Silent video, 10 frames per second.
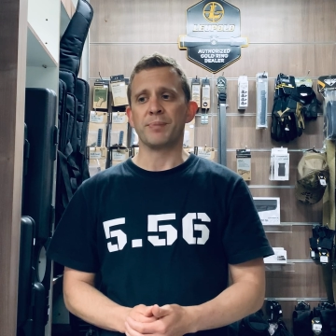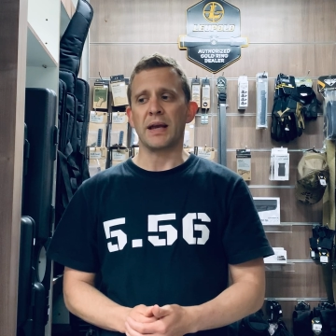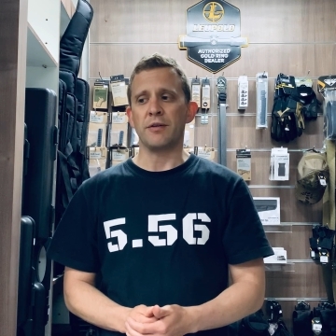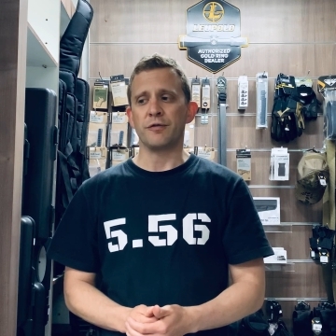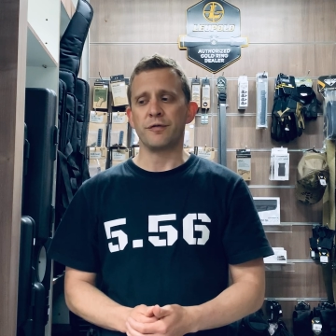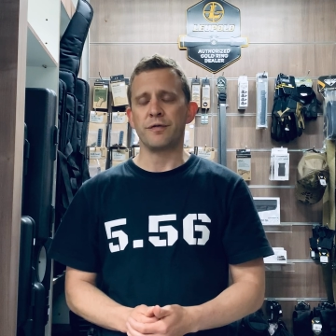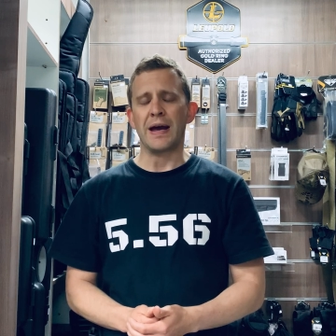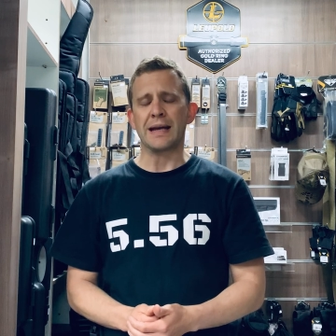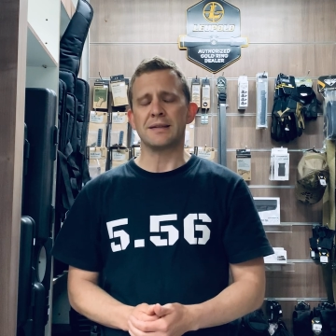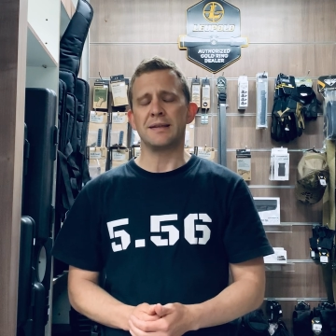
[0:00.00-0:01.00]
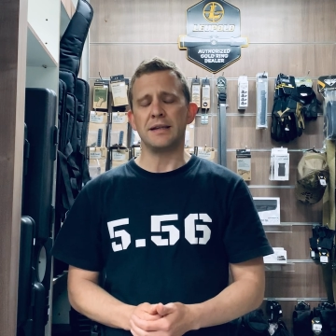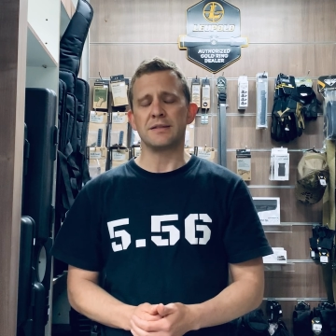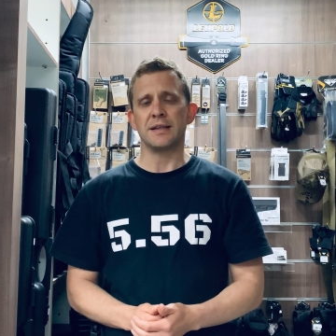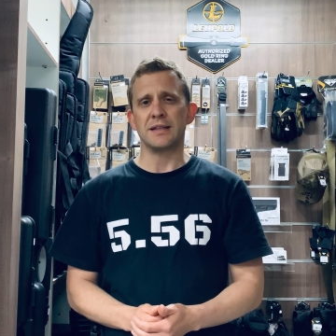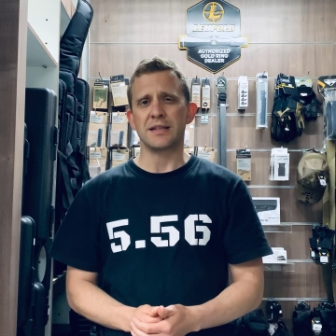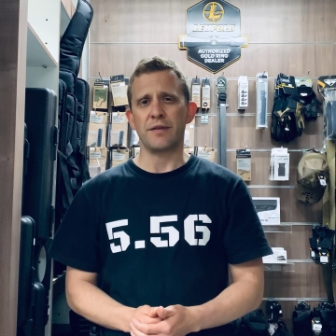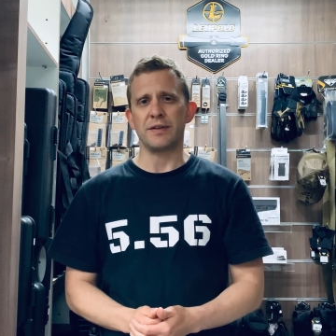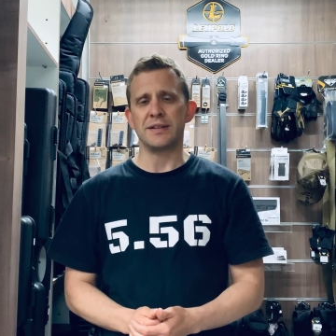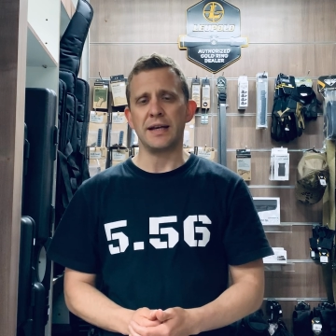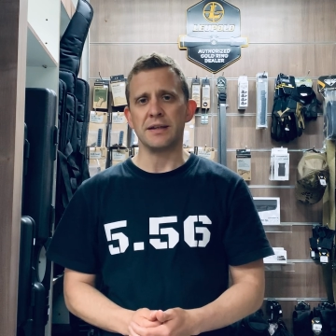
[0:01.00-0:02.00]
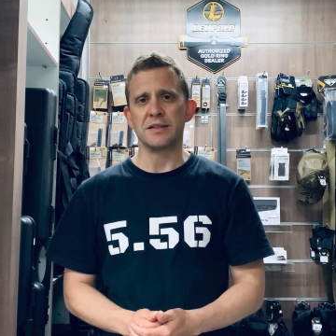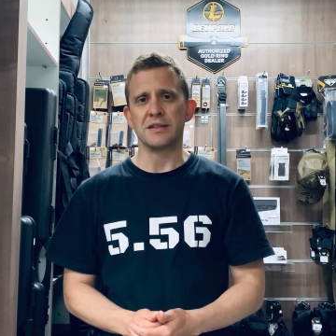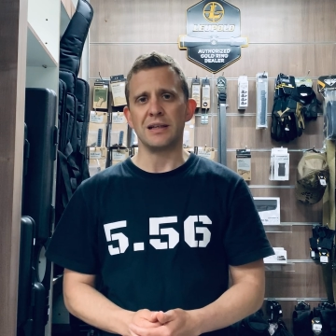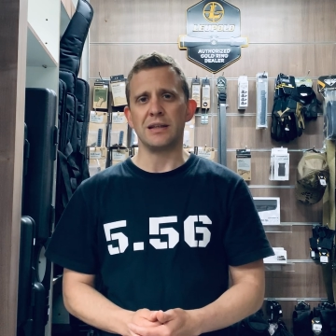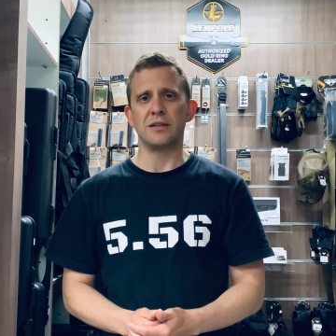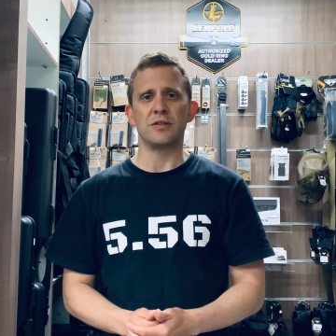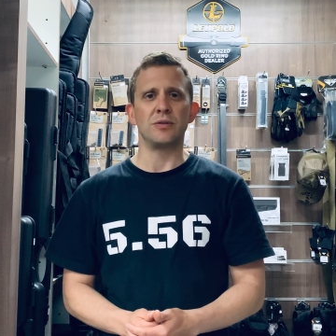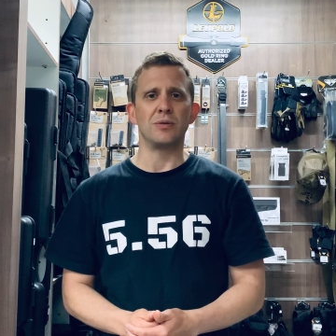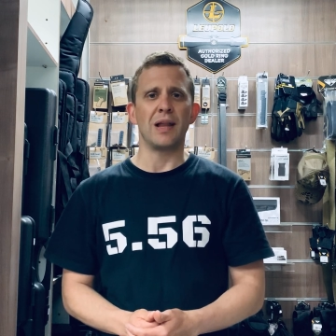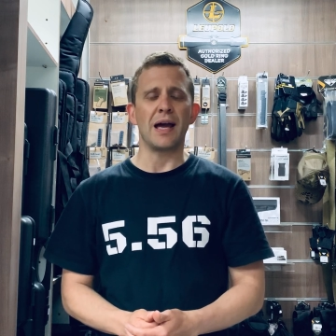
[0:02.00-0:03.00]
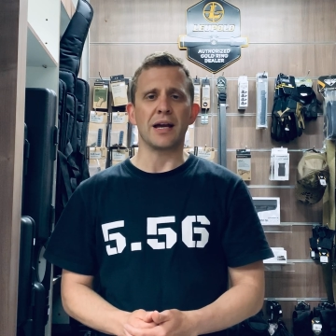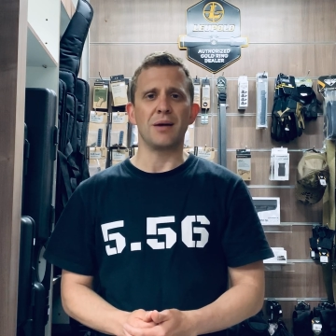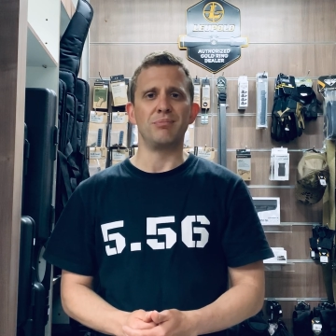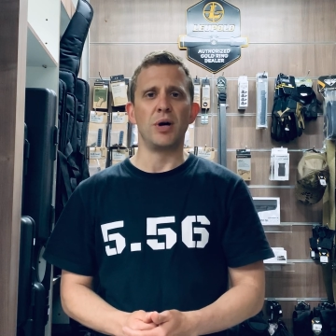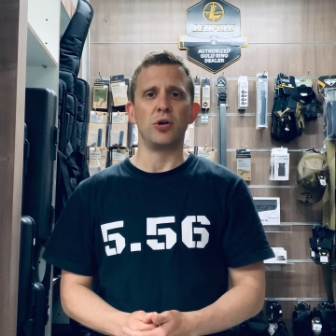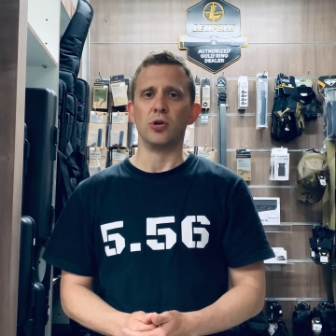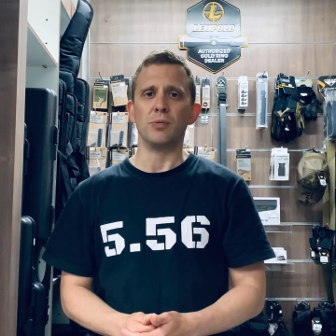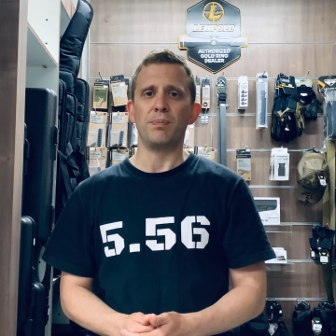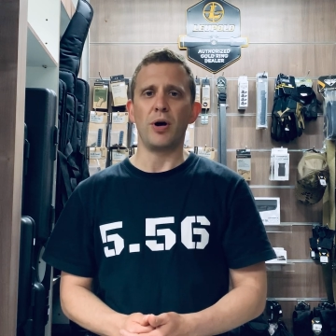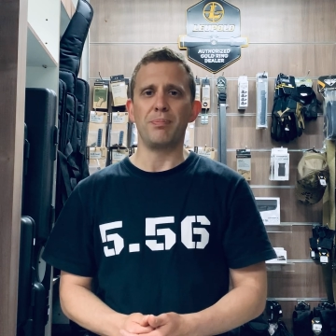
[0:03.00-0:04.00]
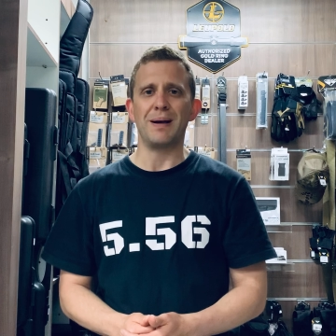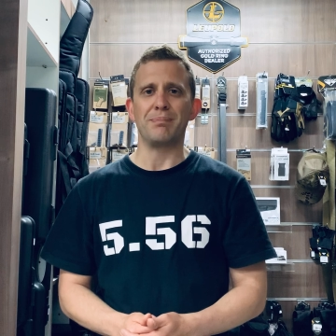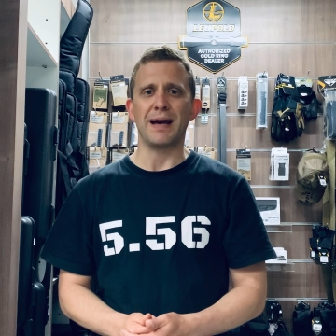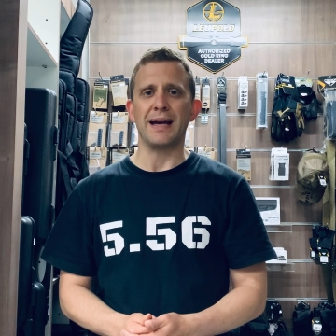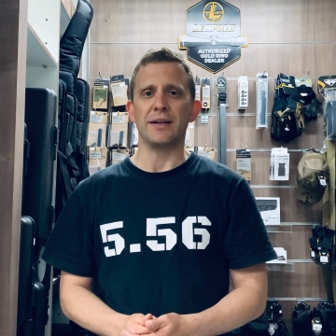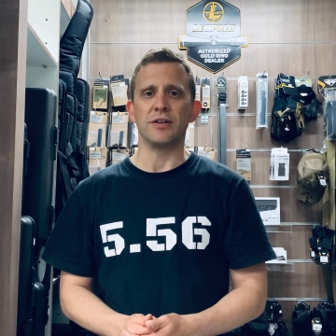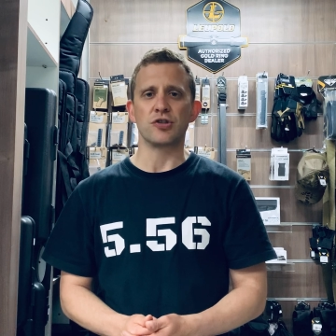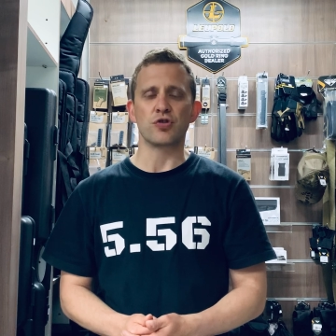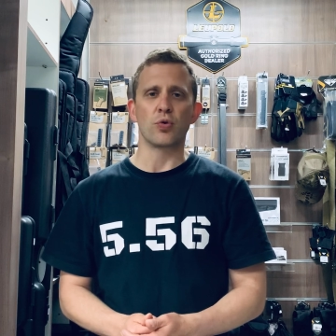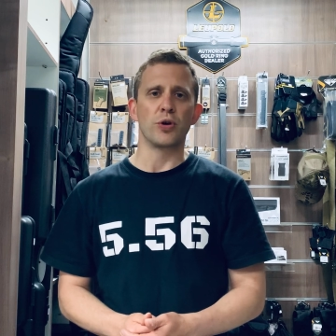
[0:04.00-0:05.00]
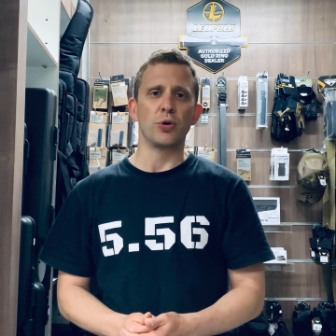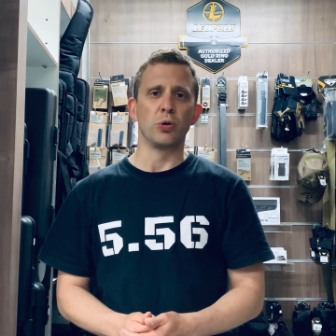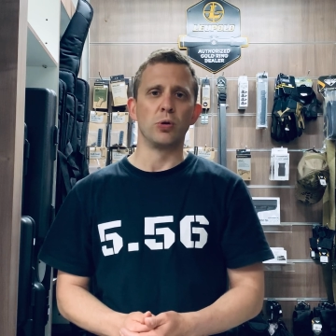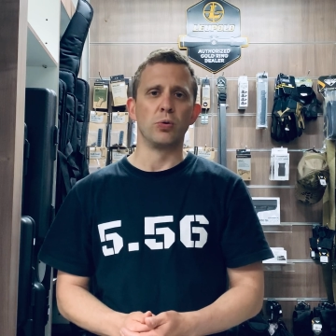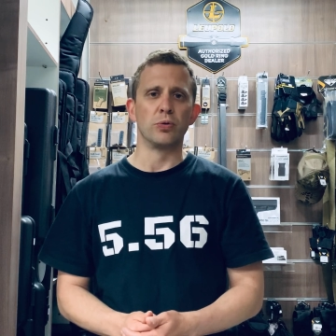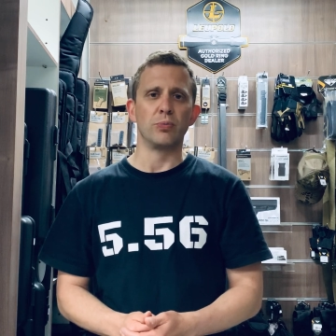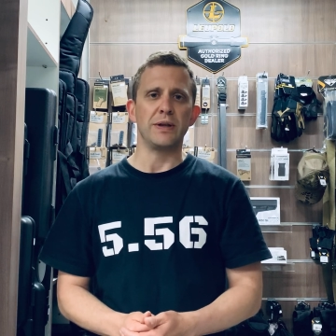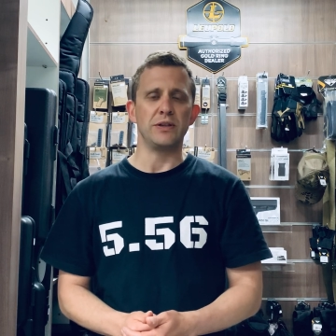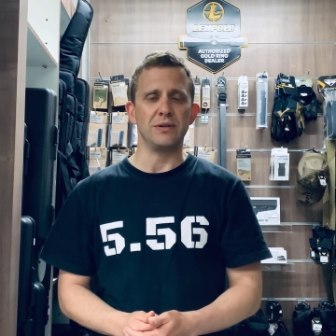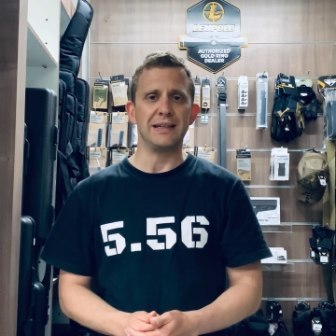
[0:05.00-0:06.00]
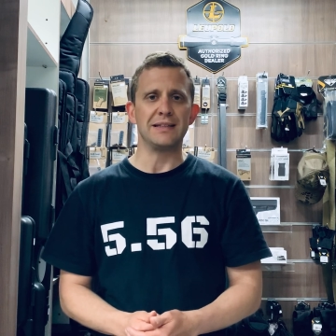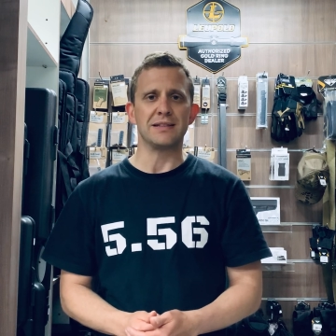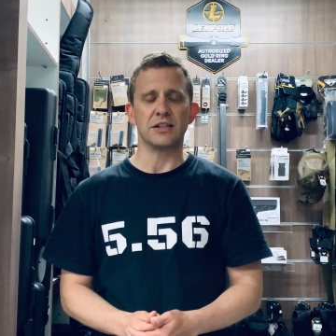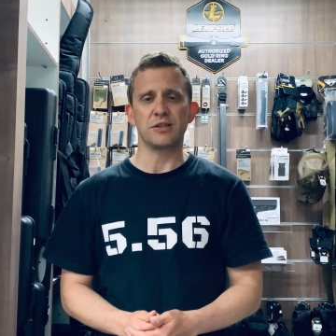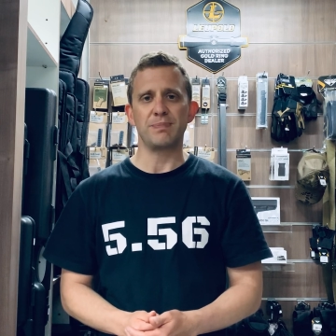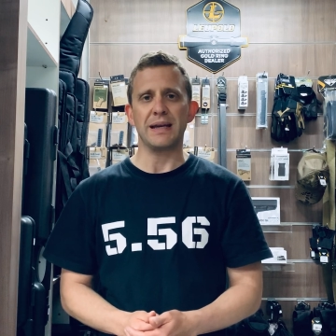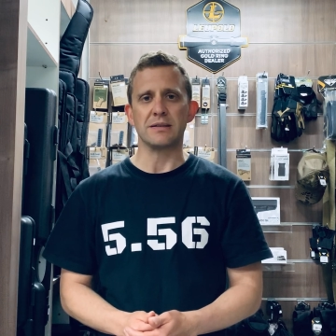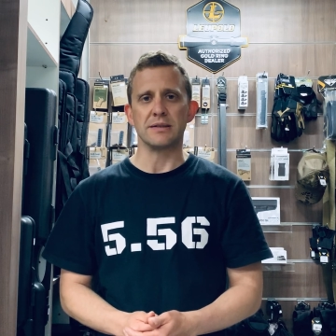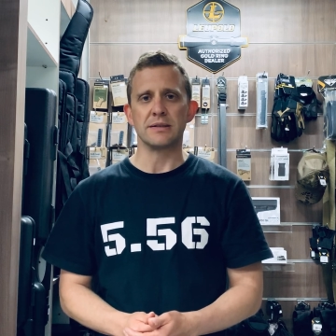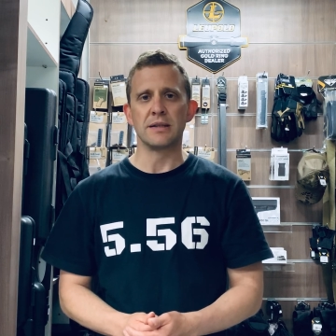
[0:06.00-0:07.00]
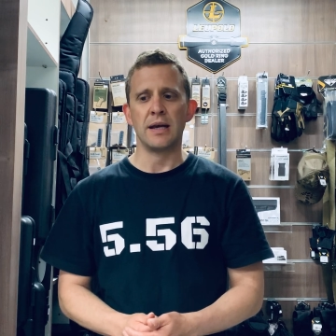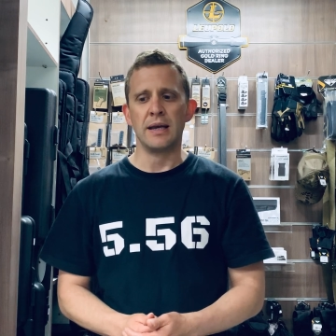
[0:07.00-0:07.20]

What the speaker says: In fact, these things have a tendency to, like a mole, pop up and destroy your lawn when you least expect it.